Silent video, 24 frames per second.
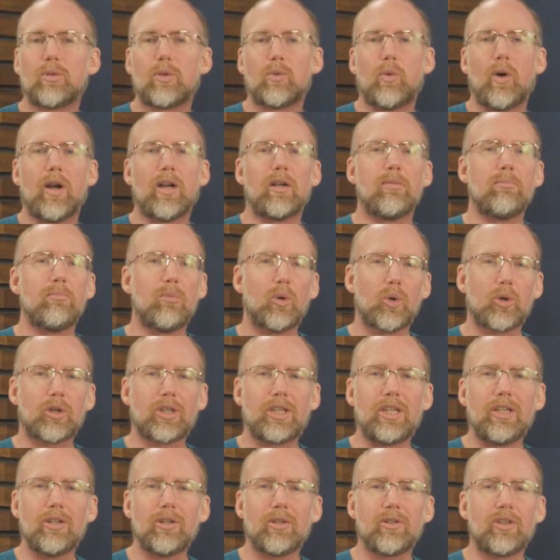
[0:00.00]
require more
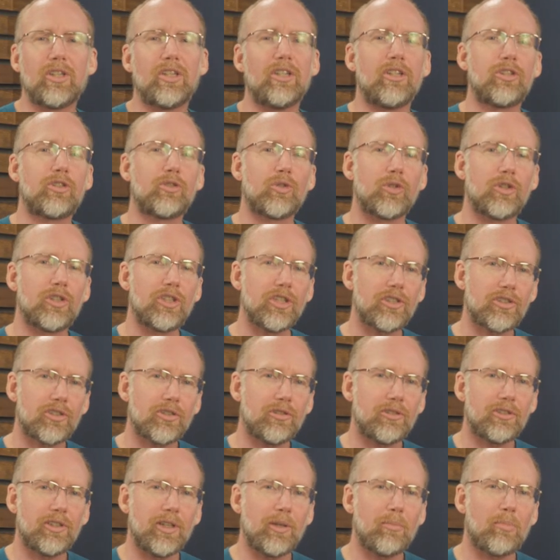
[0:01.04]
gear than a
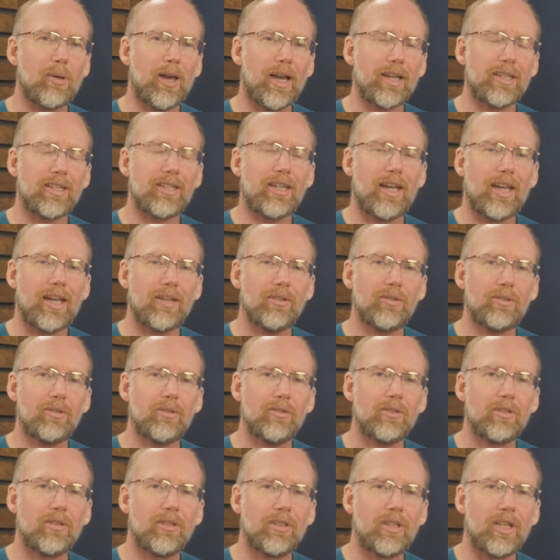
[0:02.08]
traditional day pack can
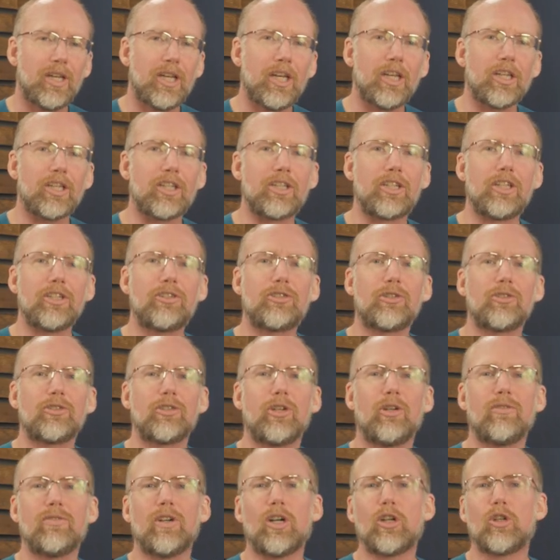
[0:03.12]
handle, get
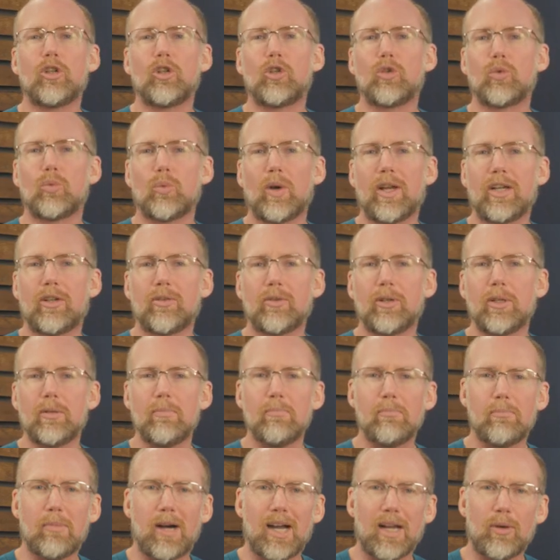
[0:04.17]
yourself a Gregory
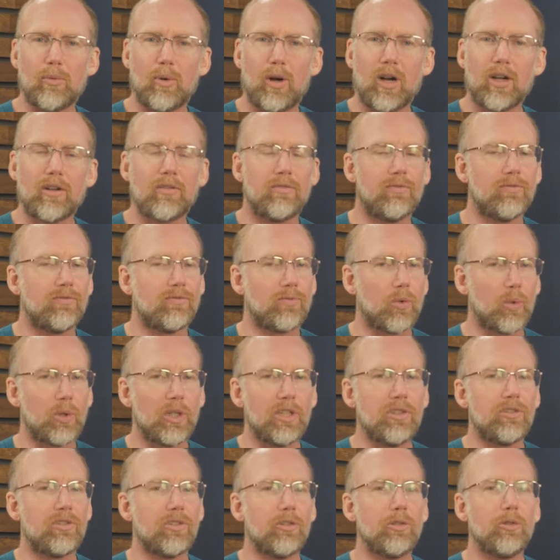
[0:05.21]
Miwok
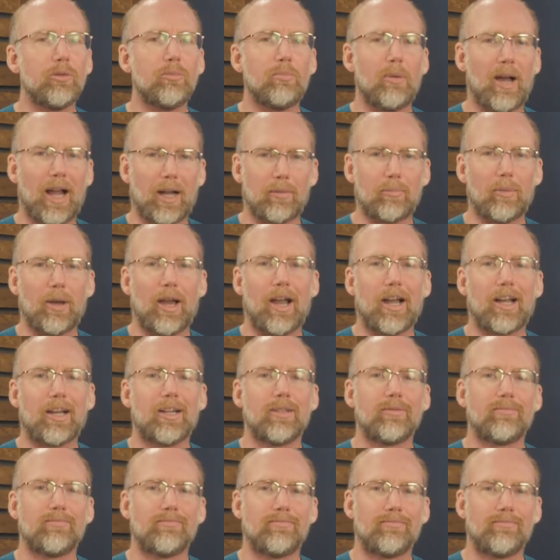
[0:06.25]
42
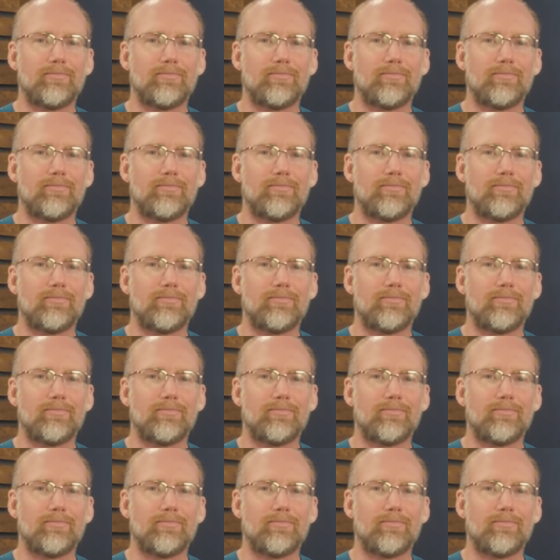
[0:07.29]
backpack.